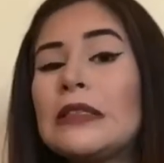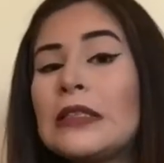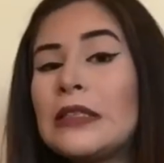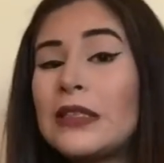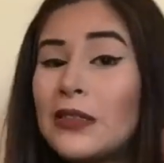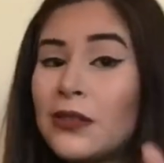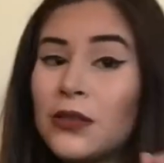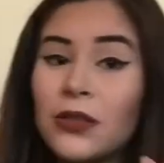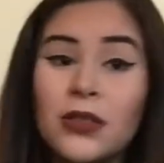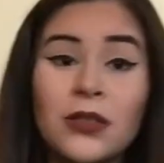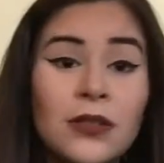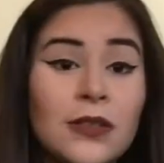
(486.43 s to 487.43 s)
I don't
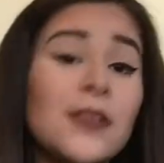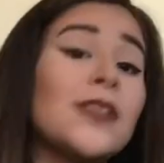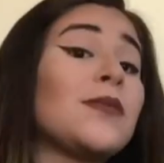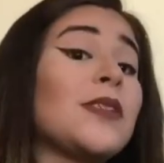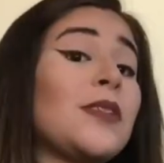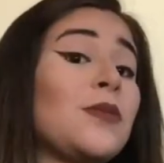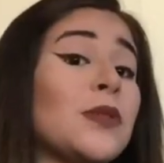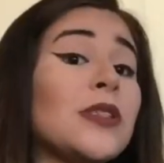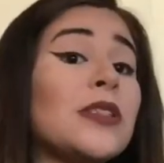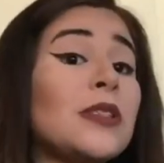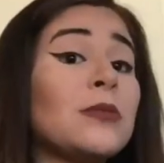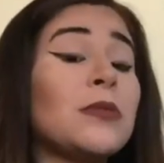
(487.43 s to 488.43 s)
know if I really
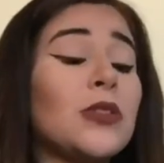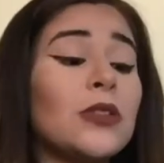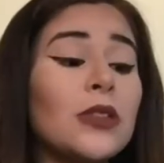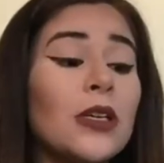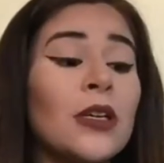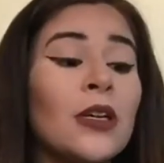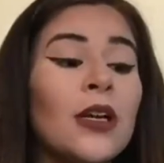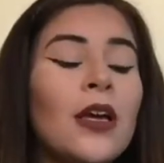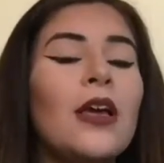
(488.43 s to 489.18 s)
want them or not